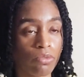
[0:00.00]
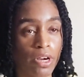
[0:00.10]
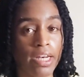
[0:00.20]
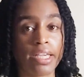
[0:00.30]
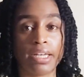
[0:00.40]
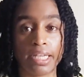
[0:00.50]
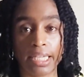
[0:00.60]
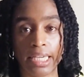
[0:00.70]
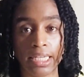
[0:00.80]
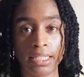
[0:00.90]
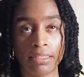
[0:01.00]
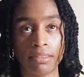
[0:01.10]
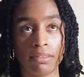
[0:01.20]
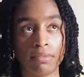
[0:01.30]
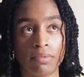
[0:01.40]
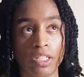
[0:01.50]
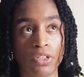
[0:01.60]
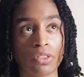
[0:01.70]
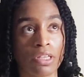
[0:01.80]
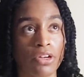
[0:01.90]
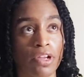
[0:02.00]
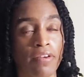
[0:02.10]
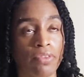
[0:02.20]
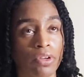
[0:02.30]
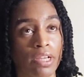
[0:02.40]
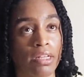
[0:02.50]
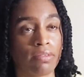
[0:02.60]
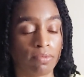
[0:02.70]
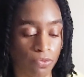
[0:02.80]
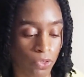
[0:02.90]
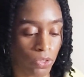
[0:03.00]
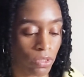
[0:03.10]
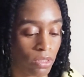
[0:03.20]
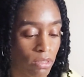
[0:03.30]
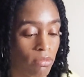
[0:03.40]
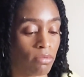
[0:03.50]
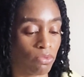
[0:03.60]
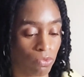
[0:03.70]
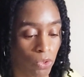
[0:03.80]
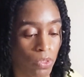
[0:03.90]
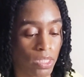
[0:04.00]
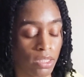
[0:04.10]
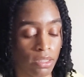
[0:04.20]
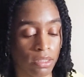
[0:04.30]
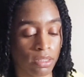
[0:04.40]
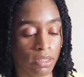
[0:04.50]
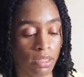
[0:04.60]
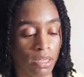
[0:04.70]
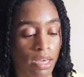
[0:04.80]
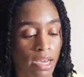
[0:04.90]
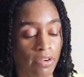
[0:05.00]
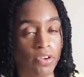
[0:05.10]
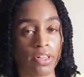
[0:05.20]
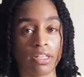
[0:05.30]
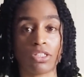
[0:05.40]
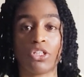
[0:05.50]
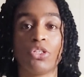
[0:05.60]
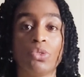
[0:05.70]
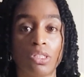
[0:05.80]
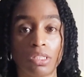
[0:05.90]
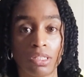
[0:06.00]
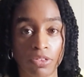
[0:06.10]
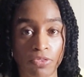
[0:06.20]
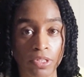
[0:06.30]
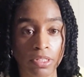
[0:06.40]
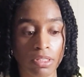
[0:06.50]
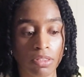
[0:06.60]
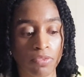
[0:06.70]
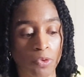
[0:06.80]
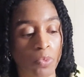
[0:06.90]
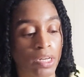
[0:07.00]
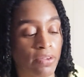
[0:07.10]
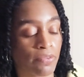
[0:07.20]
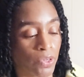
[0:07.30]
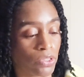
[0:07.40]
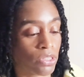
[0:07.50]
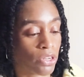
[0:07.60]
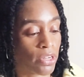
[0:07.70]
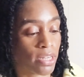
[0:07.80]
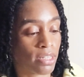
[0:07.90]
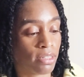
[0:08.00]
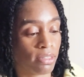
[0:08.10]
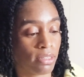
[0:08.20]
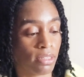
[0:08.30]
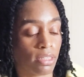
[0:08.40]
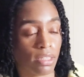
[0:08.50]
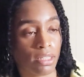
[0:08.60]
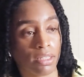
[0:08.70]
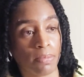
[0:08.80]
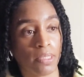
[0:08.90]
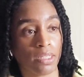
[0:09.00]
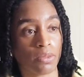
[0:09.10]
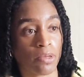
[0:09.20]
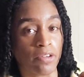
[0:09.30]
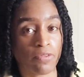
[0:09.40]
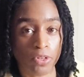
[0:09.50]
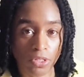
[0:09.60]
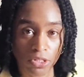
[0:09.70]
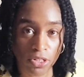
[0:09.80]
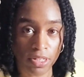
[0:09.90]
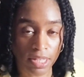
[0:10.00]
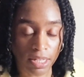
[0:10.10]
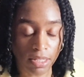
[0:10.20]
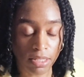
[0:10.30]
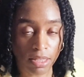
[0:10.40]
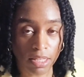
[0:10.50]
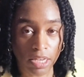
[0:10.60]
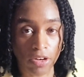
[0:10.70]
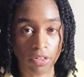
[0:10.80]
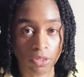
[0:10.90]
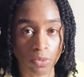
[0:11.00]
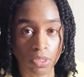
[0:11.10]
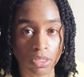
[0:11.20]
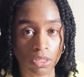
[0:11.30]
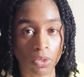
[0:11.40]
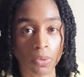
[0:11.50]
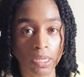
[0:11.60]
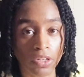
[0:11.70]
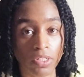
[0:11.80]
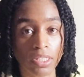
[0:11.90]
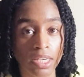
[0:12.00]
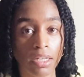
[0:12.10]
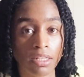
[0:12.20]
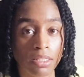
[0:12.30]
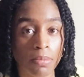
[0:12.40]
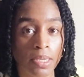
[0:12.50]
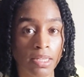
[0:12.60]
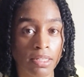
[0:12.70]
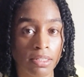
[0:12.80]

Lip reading: writing it again years later after I had first wrote it. I realized a huge difference from when I first started, because when I first started, like I said, the character was so irritating to me.